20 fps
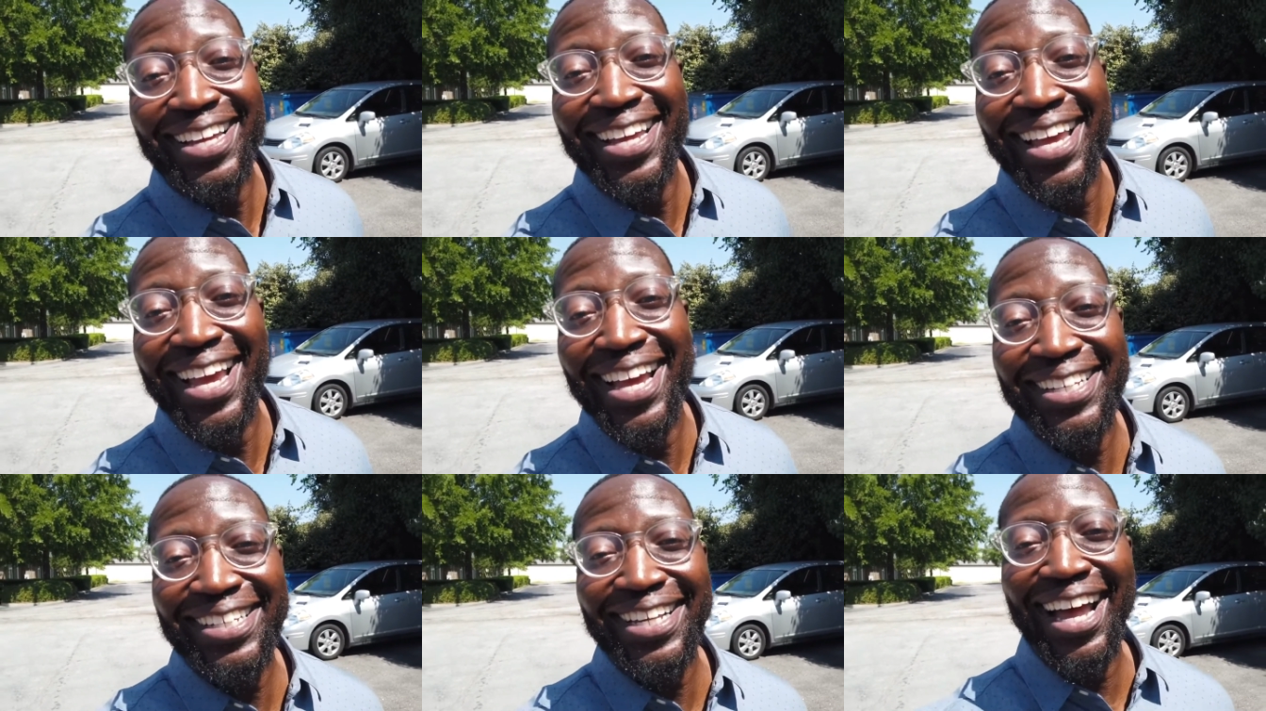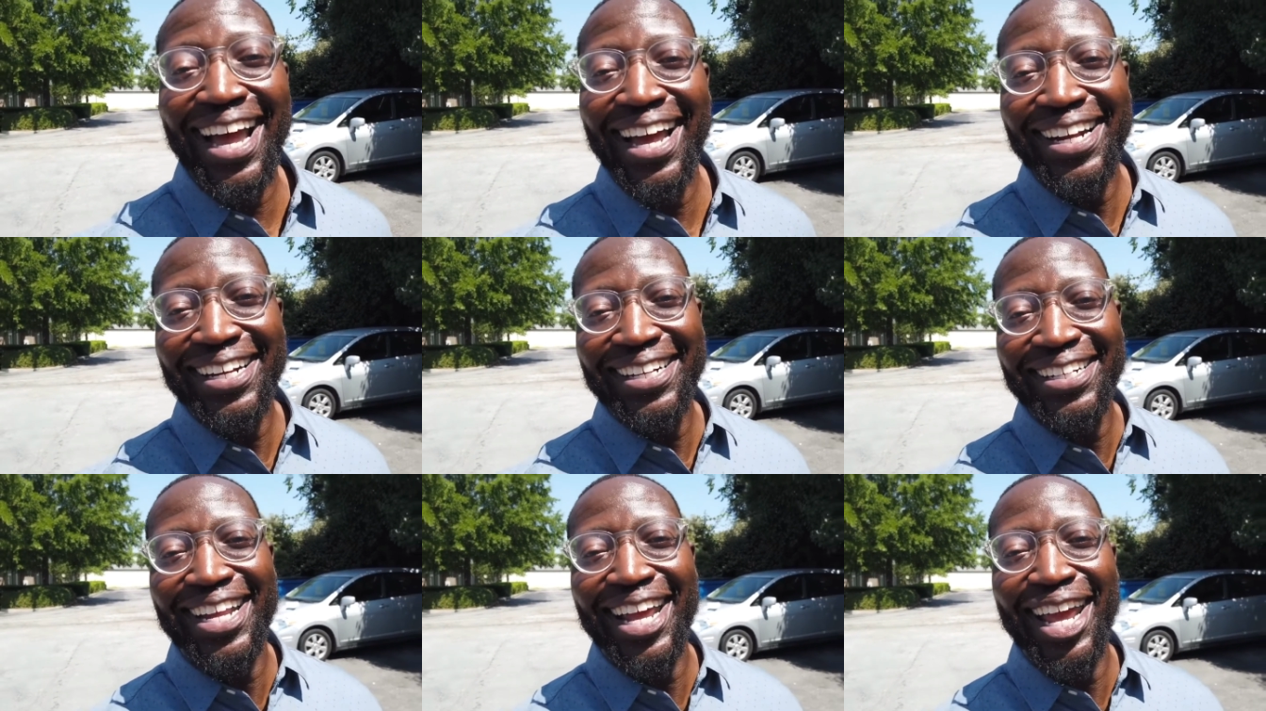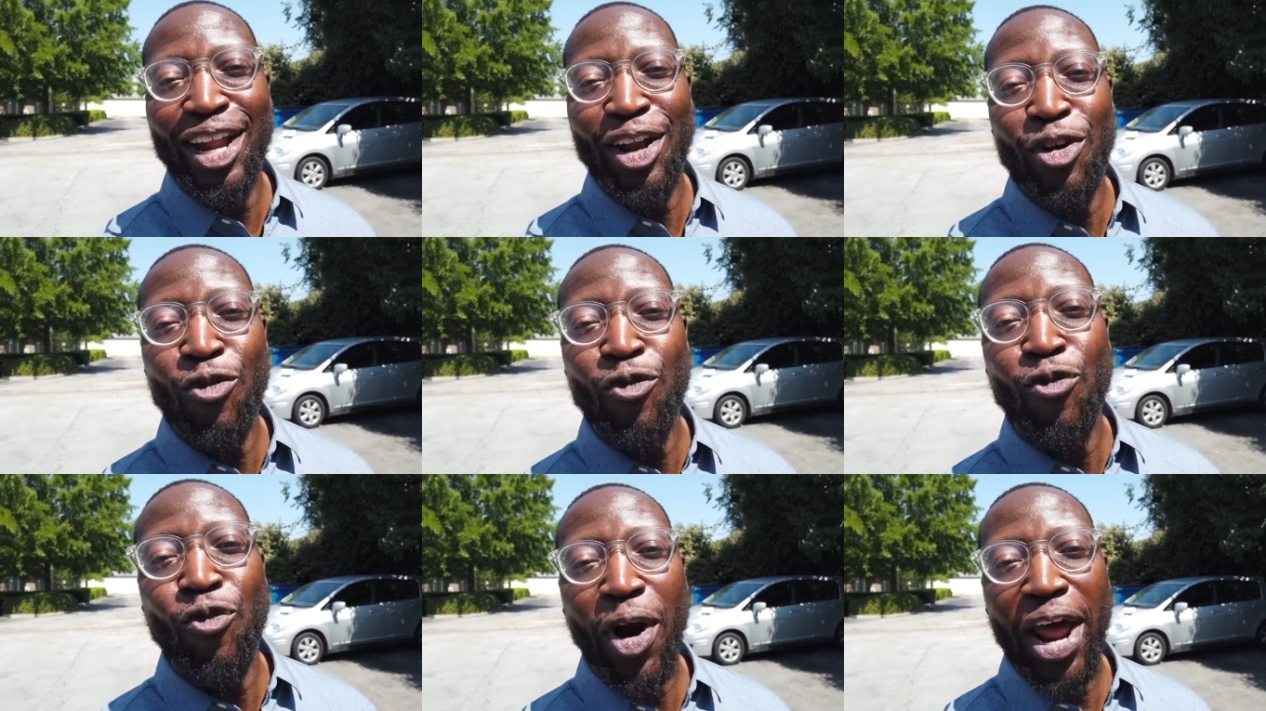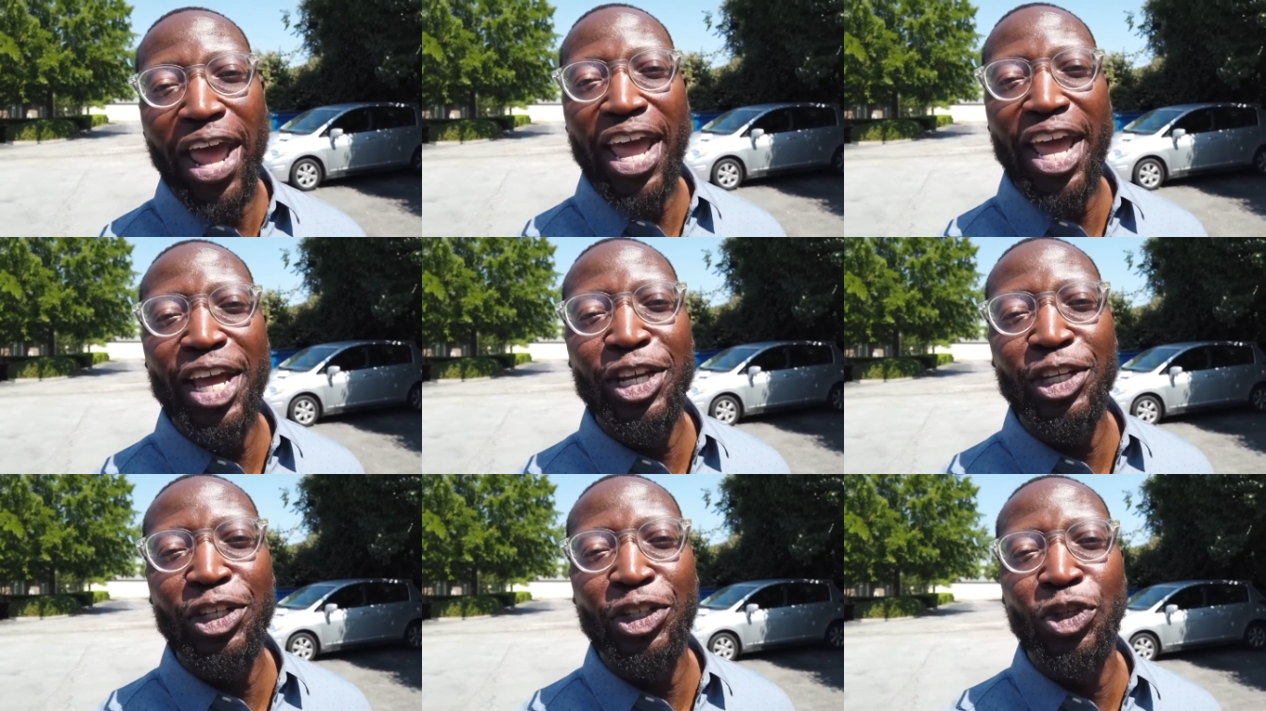I guess I
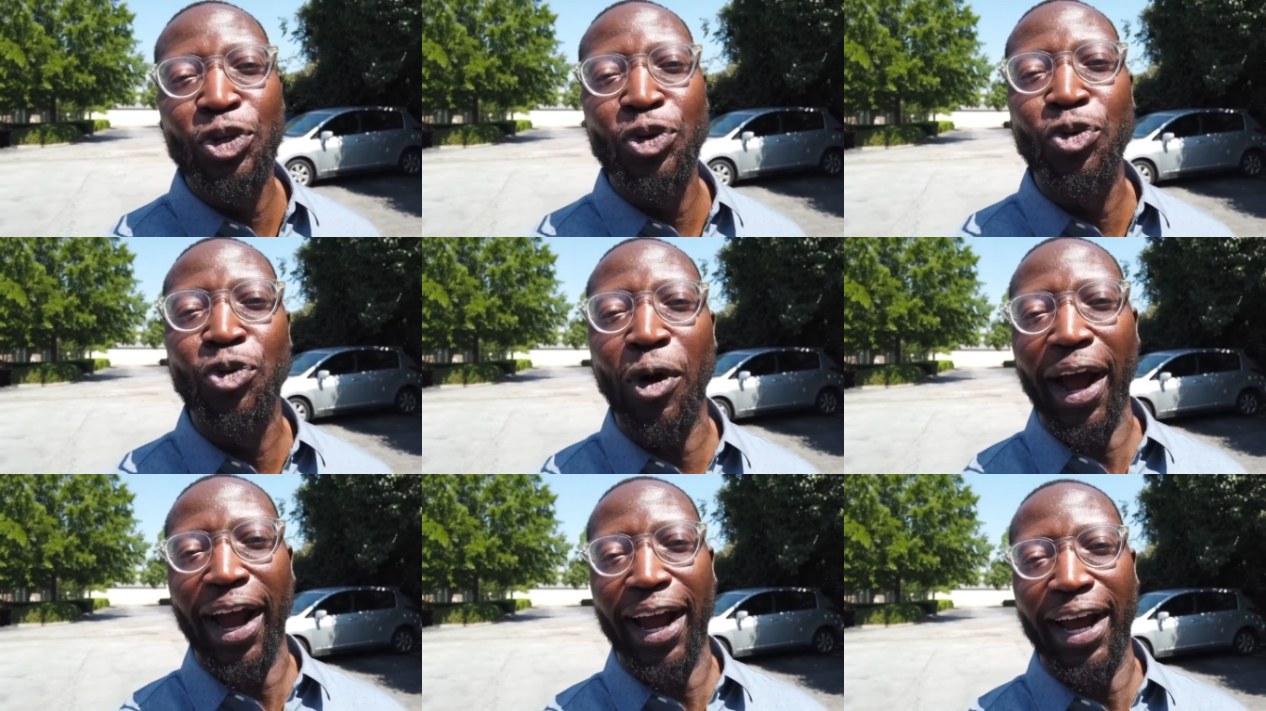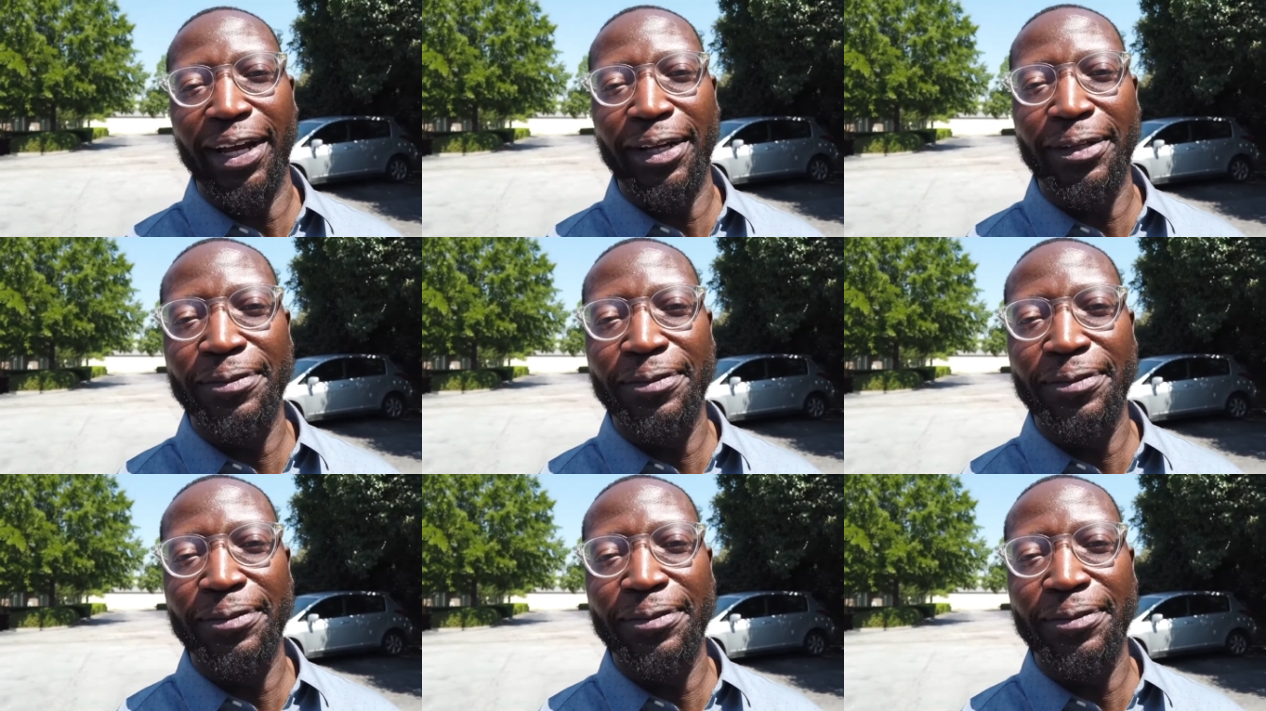didn't raise you